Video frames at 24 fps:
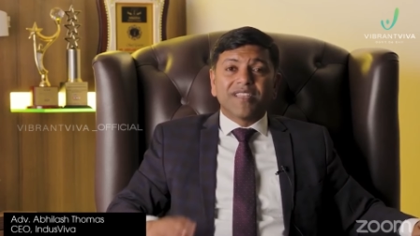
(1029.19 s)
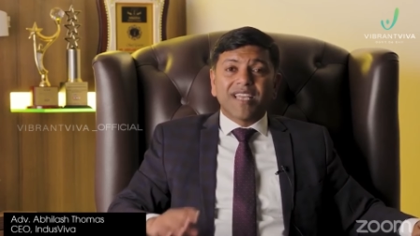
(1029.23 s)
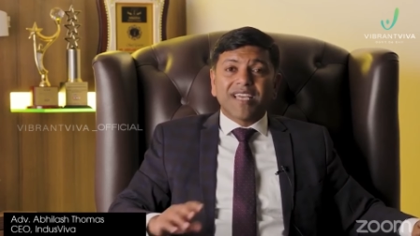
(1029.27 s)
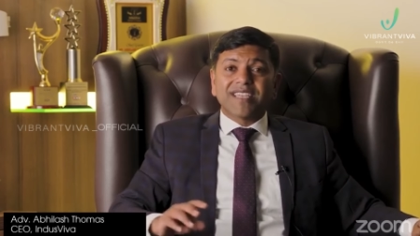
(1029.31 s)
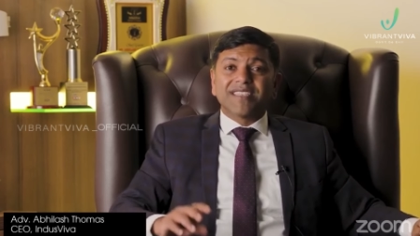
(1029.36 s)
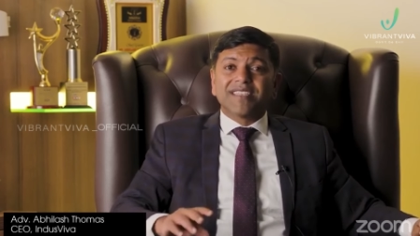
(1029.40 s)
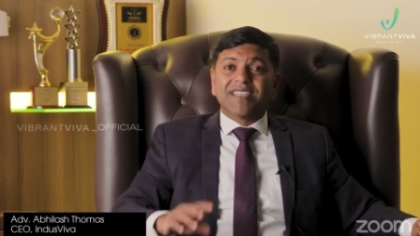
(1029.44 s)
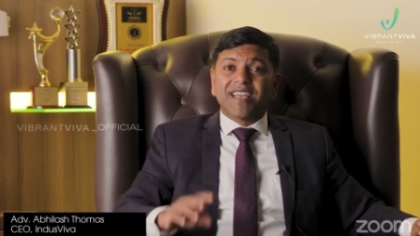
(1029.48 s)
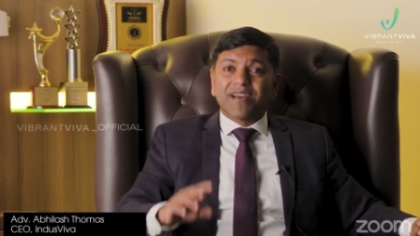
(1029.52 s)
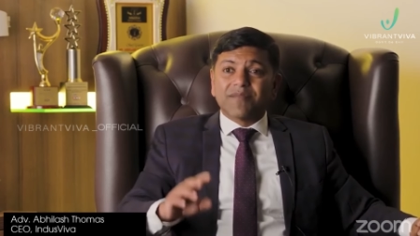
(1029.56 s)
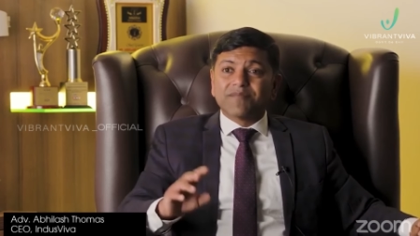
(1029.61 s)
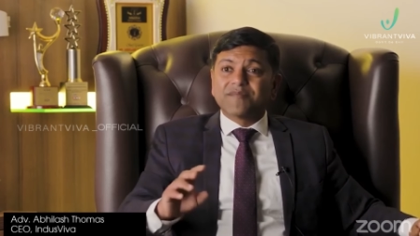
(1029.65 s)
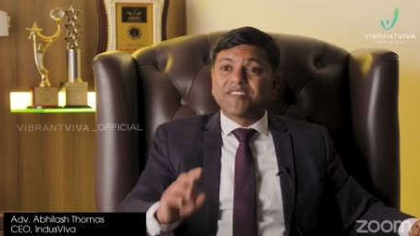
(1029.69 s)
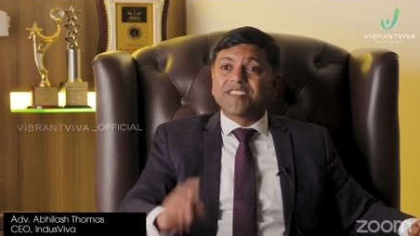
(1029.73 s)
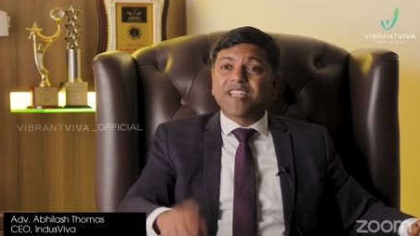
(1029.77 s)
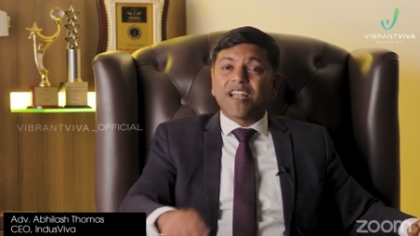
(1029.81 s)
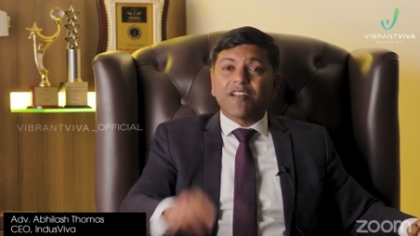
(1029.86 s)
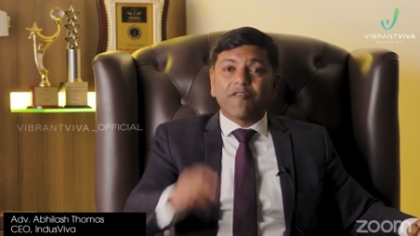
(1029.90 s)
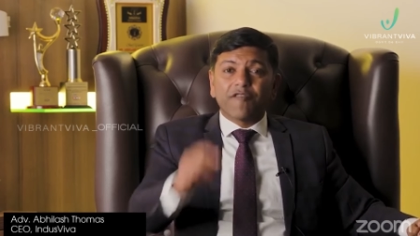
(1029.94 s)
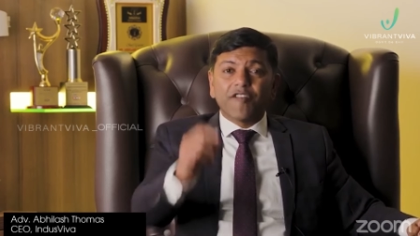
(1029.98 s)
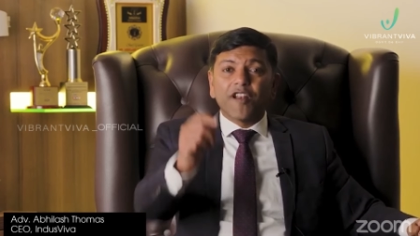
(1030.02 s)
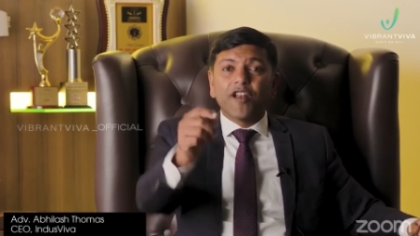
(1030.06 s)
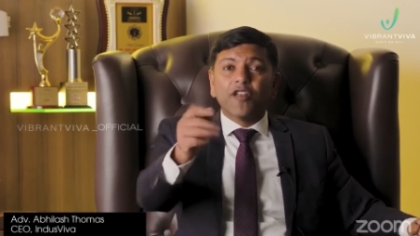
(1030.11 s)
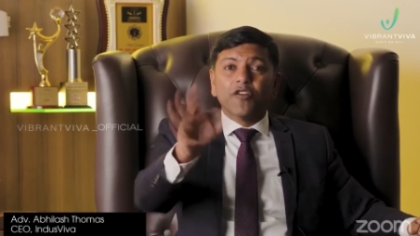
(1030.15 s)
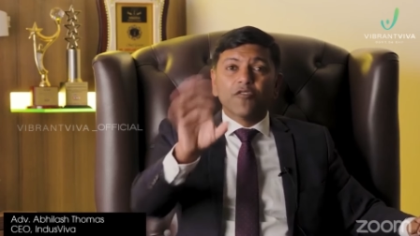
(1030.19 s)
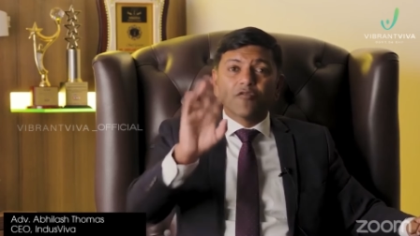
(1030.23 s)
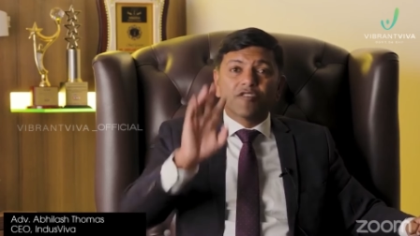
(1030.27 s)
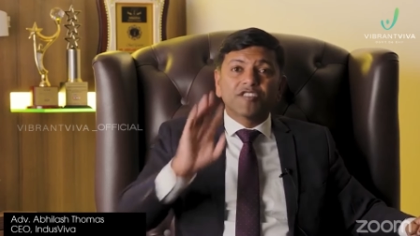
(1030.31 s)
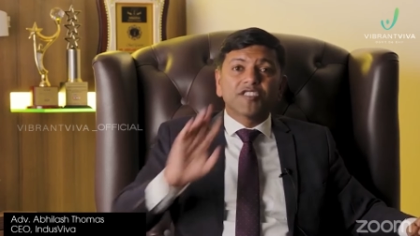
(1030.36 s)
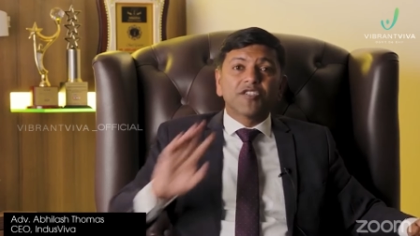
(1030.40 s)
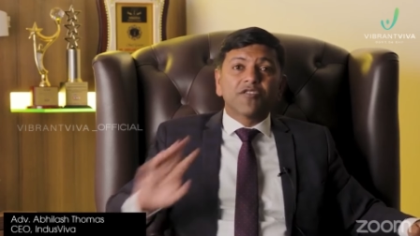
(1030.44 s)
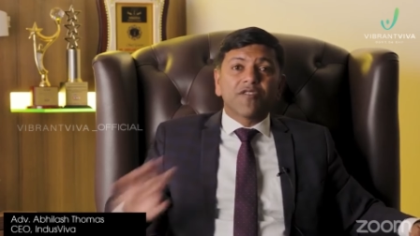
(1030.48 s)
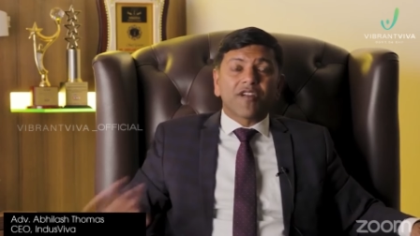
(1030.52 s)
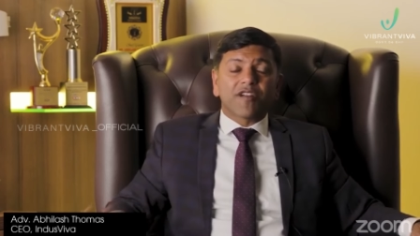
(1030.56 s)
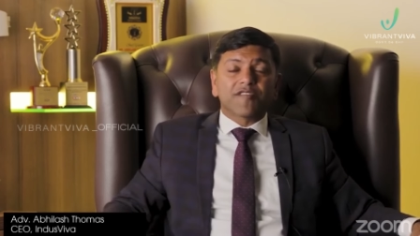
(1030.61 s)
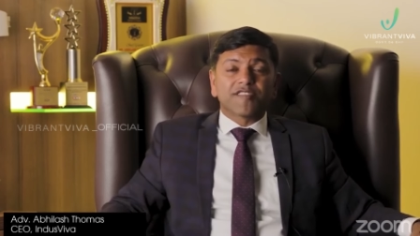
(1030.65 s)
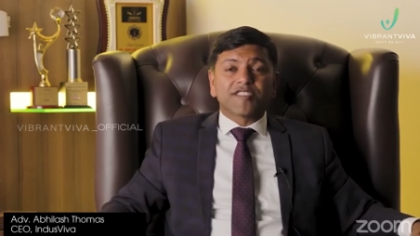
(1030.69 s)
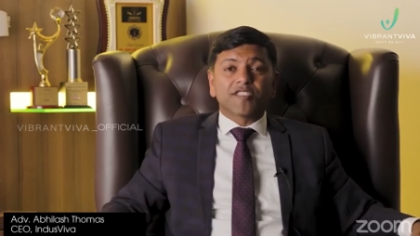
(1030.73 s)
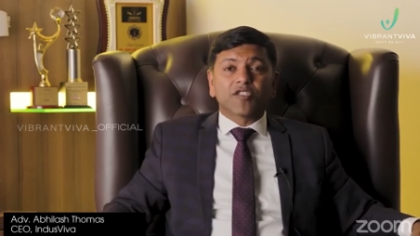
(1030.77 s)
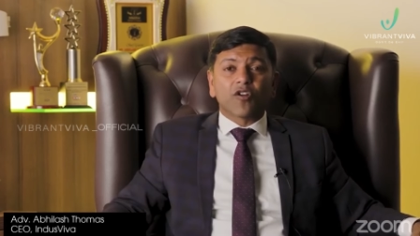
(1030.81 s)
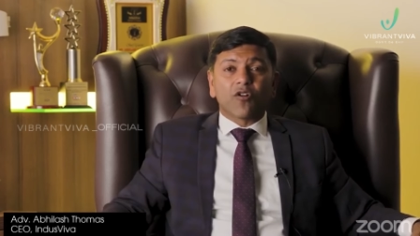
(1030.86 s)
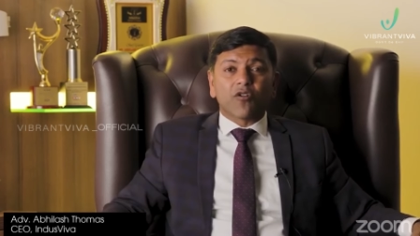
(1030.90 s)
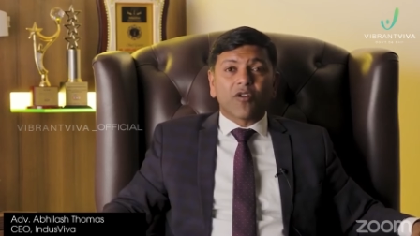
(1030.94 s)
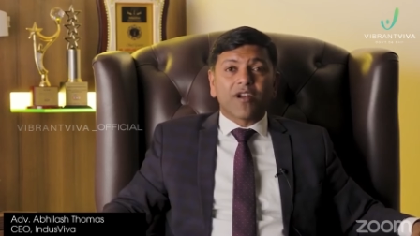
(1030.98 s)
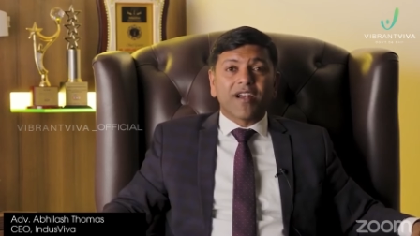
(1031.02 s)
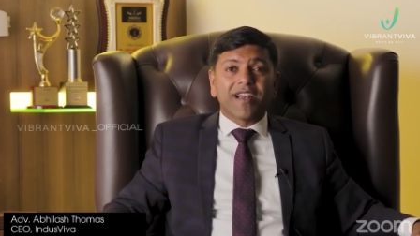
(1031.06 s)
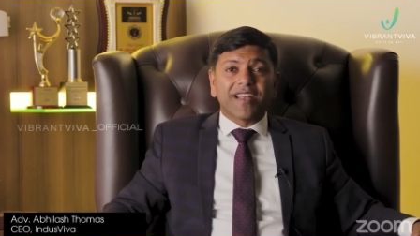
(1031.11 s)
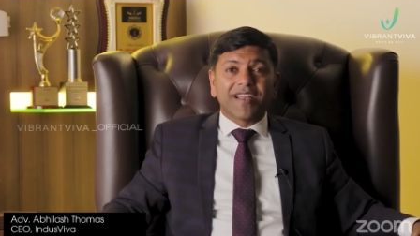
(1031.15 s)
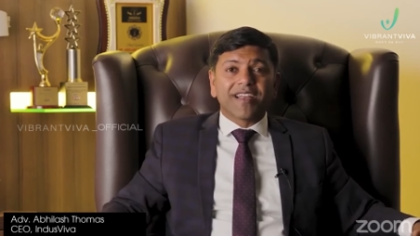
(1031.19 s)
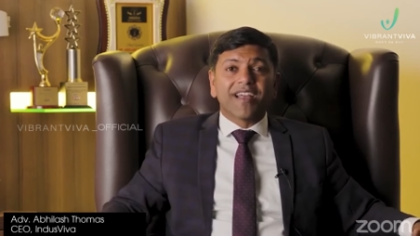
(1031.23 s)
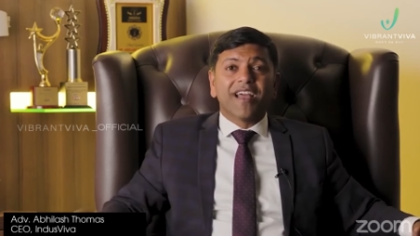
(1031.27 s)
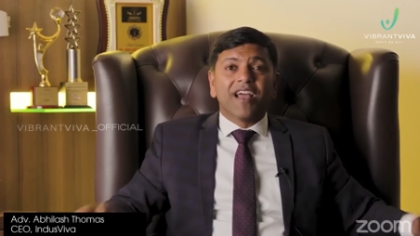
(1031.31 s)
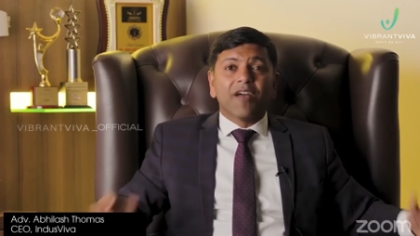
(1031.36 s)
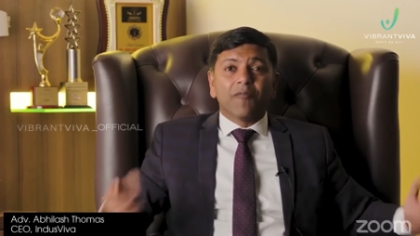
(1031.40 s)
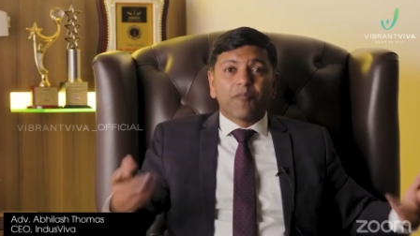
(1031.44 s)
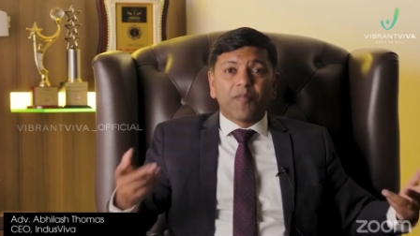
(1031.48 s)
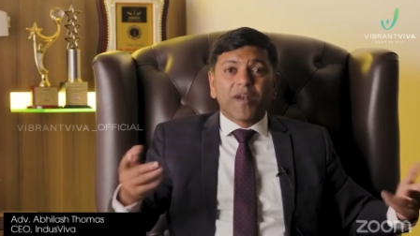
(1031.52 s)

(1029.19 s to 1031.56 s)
they themselves will use your store link,